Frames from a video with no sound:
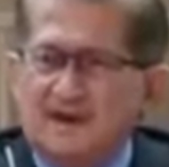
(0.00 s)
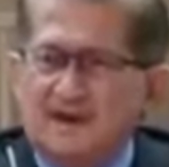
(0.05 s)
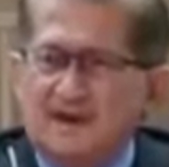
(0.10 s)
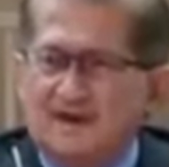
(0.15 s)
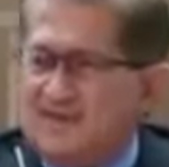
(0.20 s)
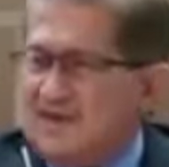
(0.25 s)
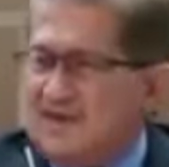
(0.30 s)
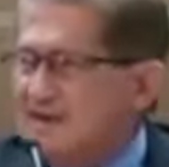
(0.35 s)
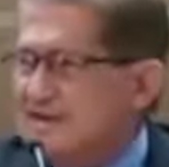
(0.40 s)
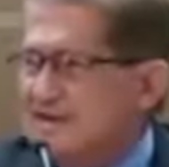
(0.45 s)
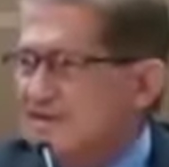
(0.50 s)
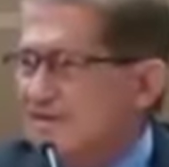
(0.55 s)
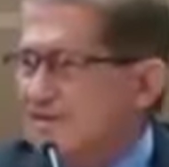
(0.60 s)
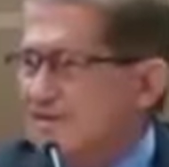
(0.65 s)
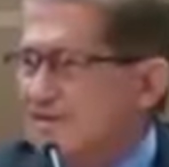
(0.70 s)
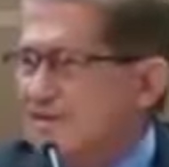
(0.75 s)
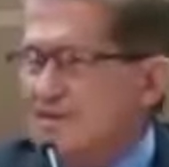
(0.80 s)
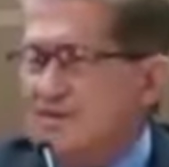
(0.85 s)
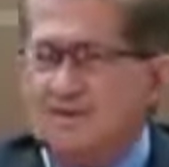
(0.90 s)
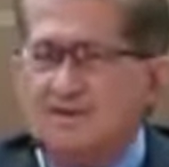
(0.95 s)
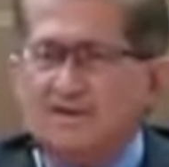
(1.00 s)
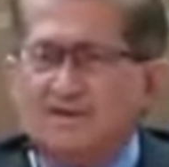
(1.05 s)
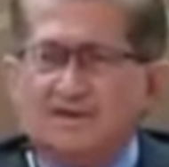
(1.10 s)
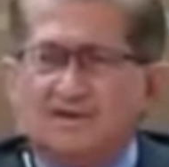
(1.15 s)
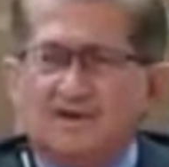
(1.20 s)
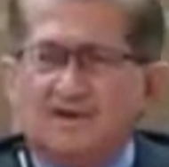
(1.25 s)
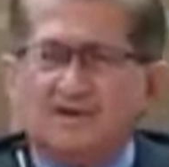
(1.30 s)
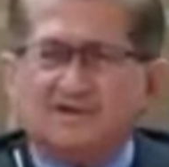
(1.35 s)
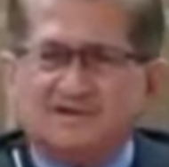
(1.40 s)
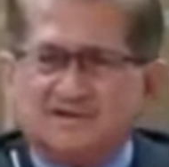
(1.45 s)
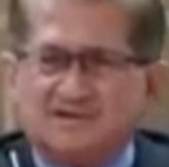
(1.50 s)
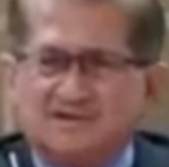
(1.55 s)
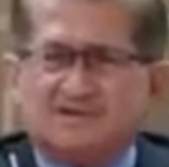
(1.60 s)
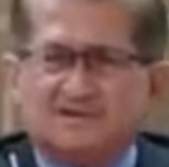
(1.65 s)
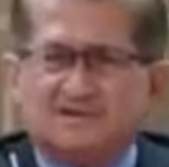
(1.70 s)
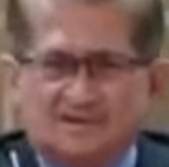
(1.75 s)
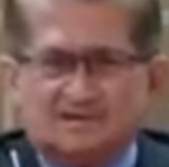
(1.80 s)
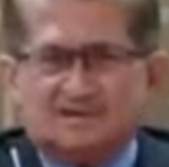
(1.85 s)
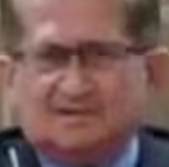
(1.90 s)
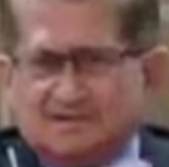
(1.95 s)
Then it's
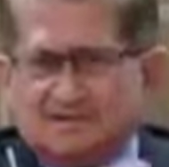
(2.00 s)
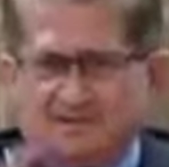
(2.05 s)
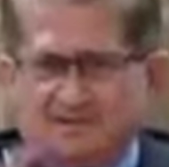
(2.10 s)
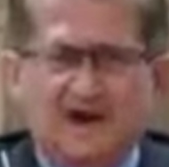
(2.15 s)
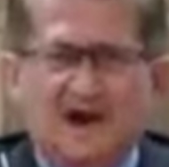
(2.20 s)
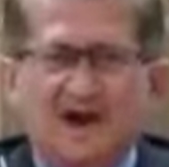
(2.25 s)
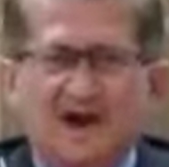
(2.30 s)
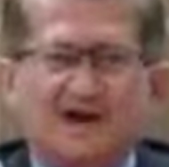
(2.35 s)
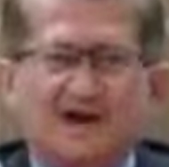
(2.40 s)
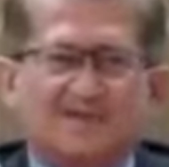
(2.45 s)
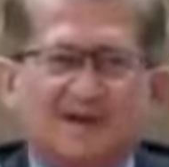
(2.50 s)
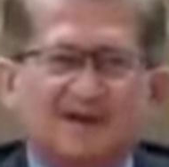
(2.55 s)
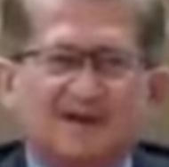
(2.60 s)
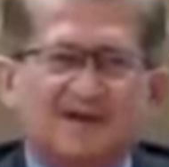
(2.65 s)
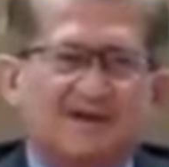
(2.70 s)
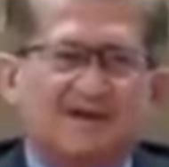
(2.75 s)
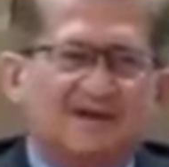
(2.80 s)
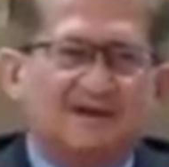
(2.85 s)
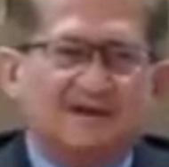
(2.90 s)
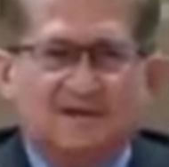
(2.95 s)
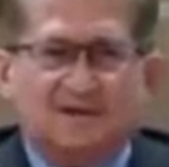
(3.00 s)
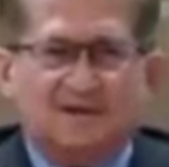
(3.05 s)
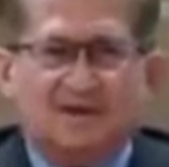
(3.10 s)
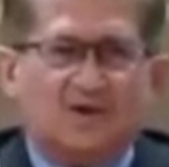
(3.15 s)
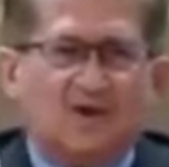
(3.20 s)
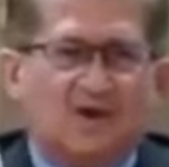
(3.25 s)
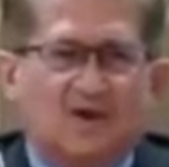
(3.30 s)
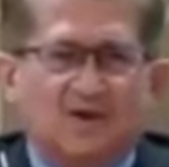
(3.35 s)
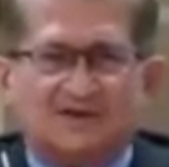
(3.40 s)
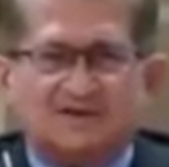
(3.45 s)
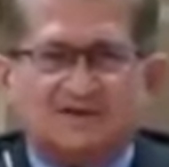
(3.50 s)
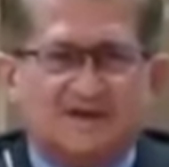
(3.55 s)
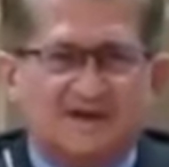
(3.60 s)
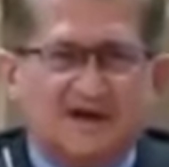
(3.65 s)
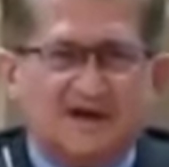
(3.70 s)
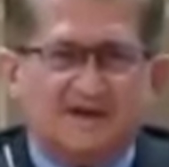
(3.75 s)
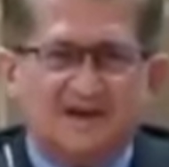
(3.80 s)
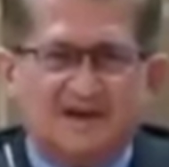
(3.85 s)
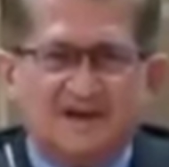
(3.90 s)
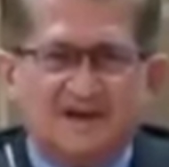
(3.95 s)
time and costly.
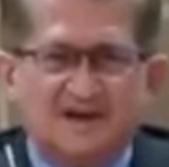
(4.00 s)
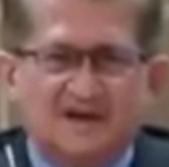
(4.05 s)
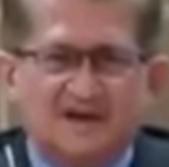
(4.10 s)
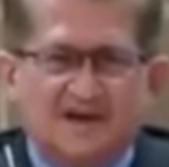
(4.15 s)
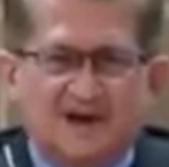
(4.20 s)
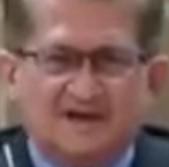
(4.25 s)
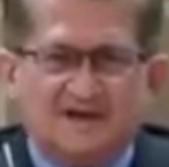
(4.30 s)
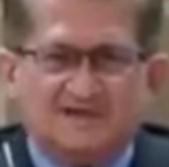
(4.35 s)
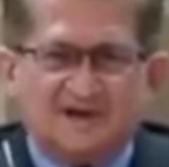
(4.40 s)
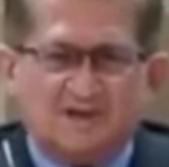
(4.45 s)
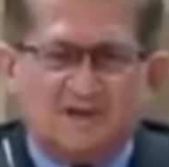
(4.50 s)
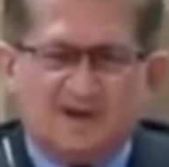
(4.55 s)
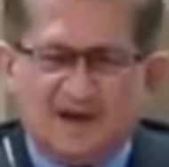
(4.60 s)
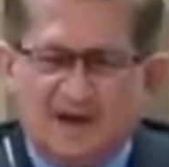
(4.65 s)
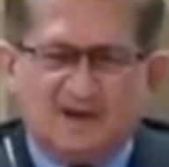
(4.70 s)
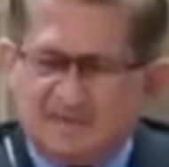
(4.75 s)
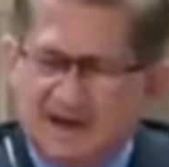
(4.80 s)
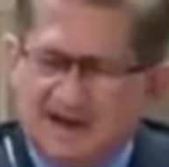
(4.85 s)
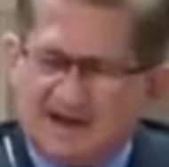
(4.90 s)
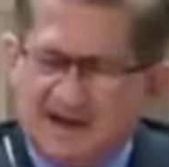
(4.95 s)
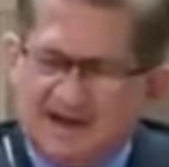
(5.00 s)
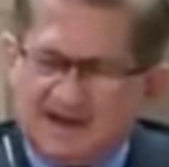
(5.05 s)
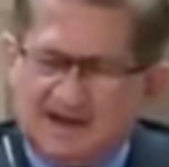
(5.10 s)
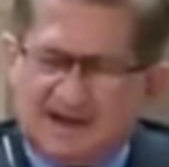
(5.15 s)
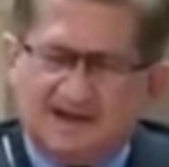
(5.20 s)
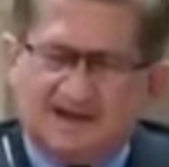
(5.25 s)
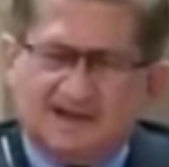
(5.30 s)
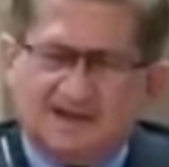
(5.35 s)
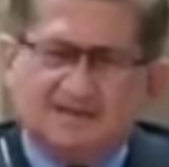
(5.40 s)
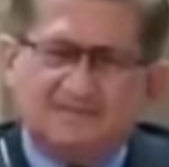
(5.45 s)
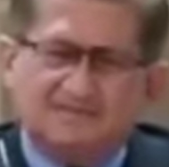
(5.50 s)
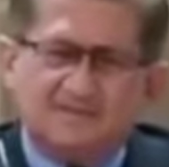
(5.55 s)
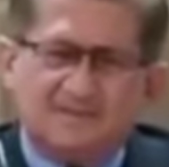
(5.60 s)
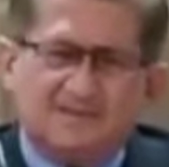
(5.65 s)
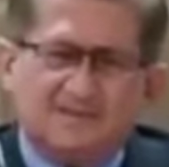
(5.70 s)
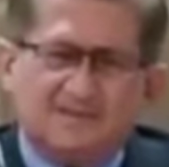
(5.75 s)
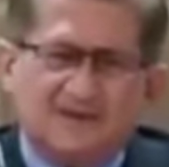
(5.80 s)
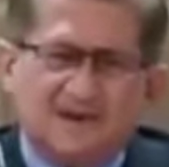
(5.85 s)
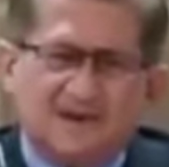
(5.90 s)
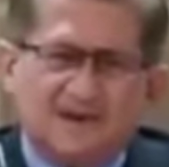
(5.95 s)
And I say, well, I'm going to tell
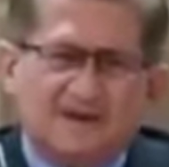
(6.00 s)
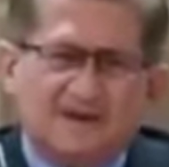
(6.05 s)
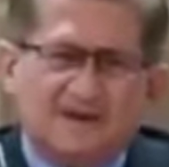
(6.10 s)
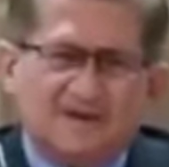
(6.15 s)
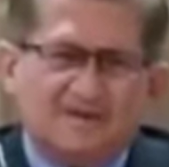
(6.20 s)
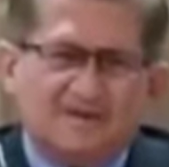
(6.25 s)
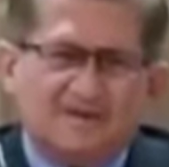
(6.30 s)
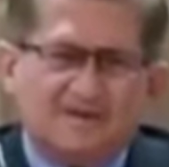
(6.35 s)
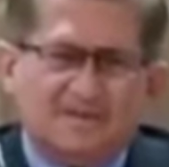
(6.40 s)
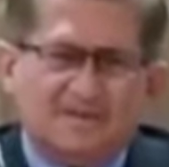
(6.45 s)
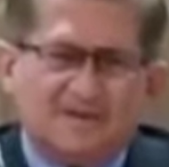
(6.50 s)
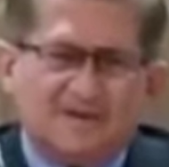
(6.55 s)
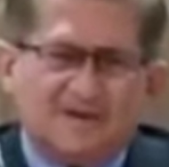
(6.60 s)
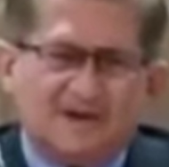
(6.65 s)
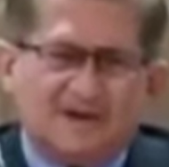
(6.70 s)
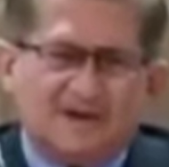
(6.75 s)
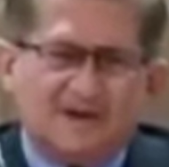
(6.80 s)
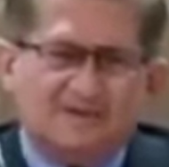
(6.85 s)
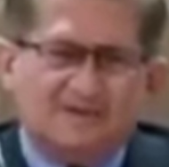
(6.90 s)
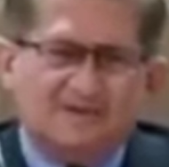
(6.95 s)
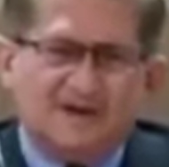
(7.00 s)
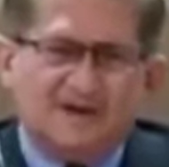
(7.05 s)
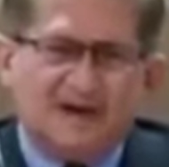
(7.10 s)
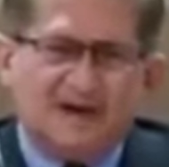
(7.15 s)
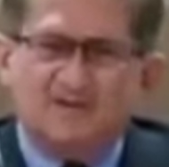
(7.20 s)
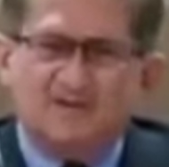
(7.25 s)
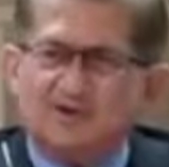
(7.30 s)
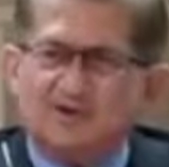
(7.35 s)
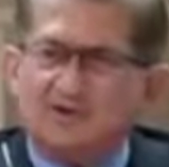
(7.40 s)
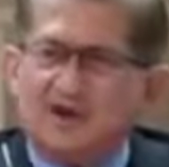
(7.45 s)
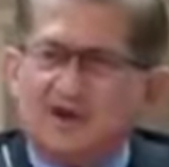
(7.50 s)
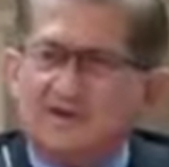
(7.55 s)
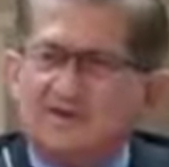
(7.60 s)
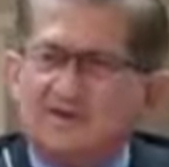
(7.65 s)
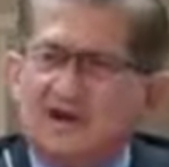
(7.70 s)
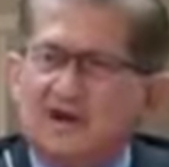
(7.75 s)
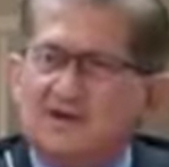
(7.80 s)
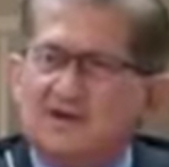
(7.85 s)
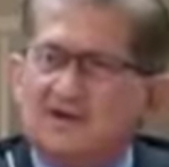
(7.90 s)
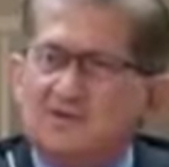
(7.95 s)
Brother Hikmet I'm coming
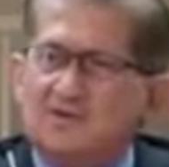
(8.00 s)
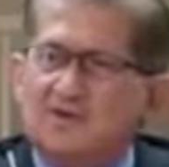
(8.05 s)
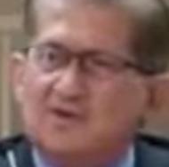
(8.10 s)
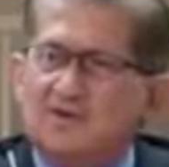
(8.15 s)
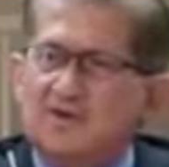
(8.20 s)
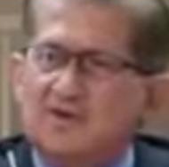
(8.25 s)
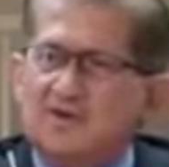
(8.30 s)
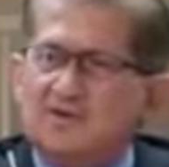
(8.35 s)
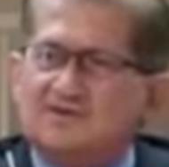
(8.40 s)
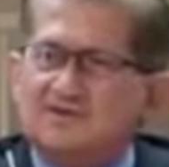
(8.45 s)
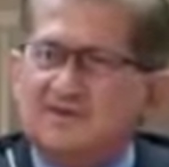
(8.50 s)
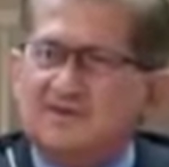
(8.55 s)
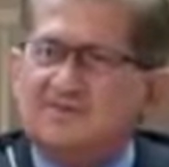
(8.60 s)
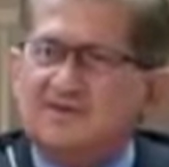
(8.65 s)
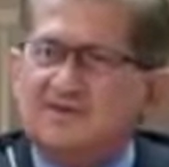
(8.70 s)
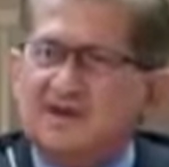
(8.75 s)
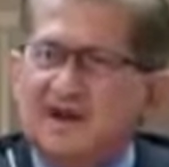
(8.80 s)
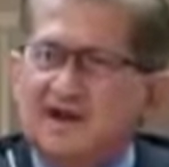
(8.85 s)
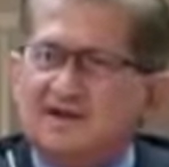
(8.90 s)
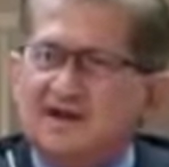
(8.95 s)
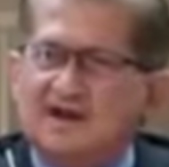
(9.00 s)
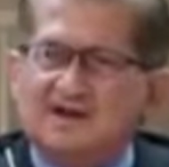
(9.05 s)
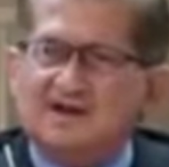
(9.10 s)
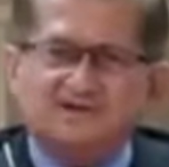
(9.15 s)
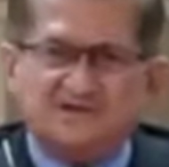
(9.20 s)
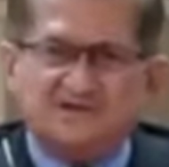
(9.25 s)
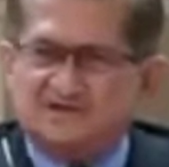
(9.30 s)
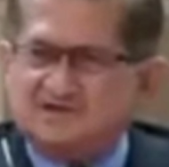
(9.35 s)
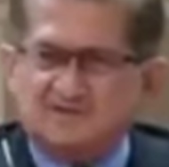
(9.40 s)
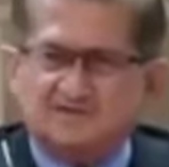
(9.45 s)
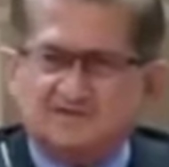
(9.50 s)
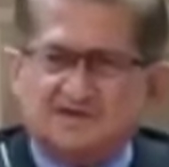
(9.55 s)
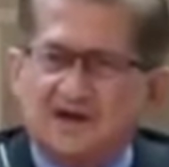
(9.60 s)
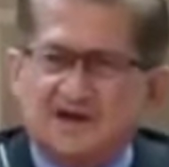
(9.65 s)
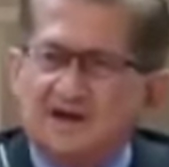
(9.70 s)
anymore or something. And I just use.